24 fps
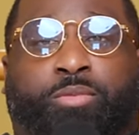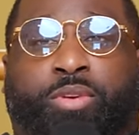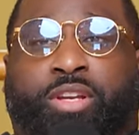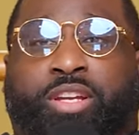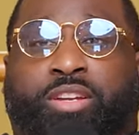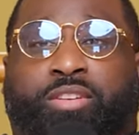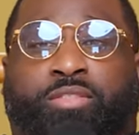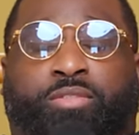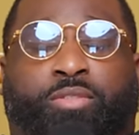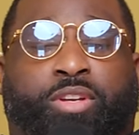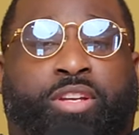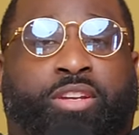
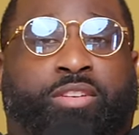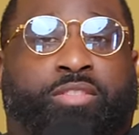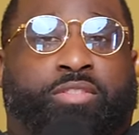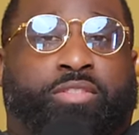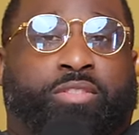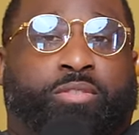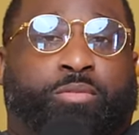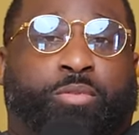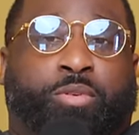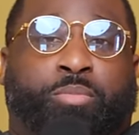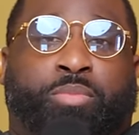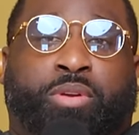
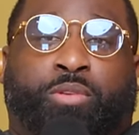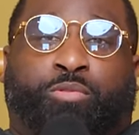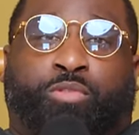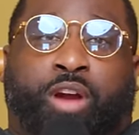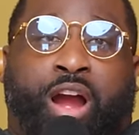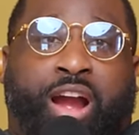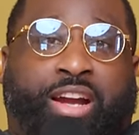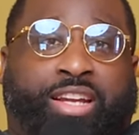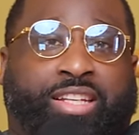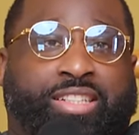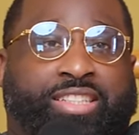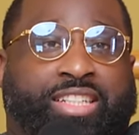We've been
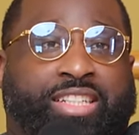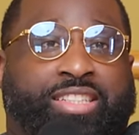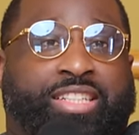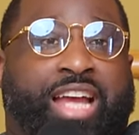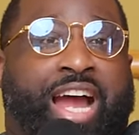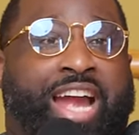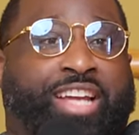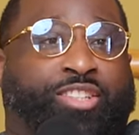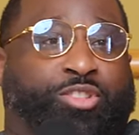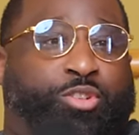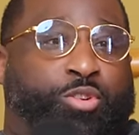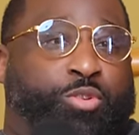rocking since
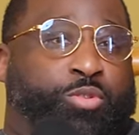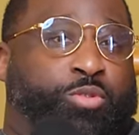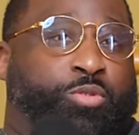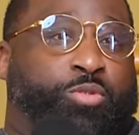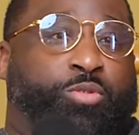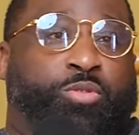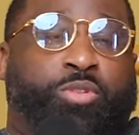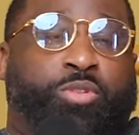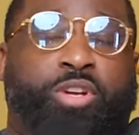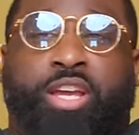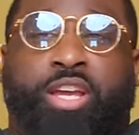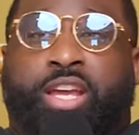high
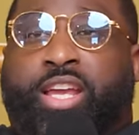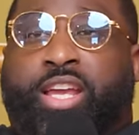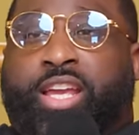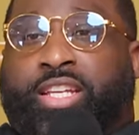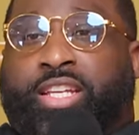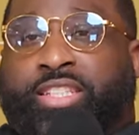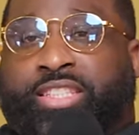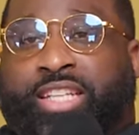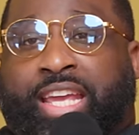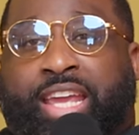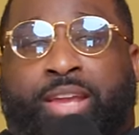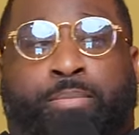school,
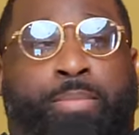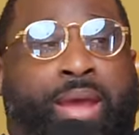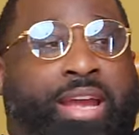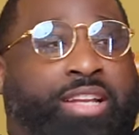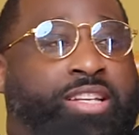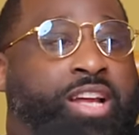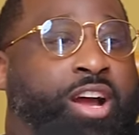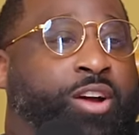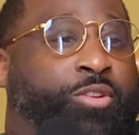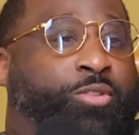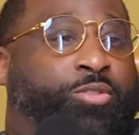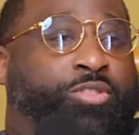same
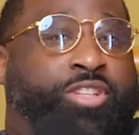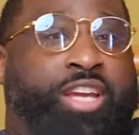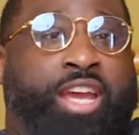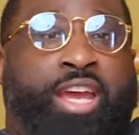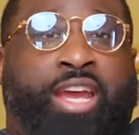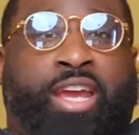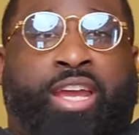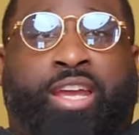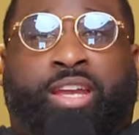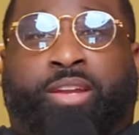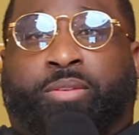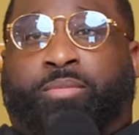McDonald's
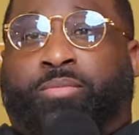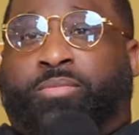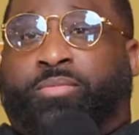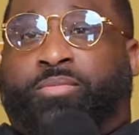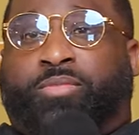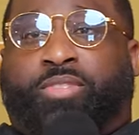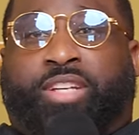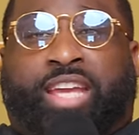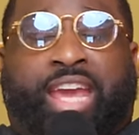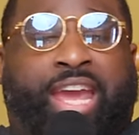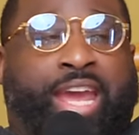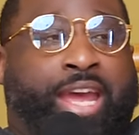game,
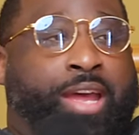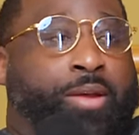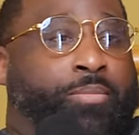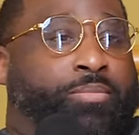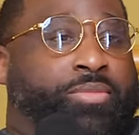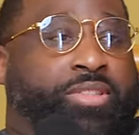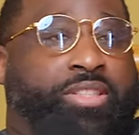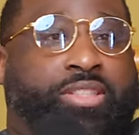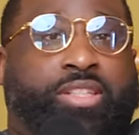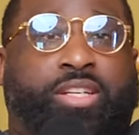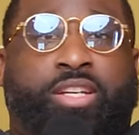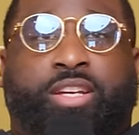
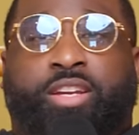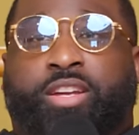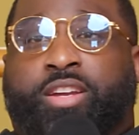camps.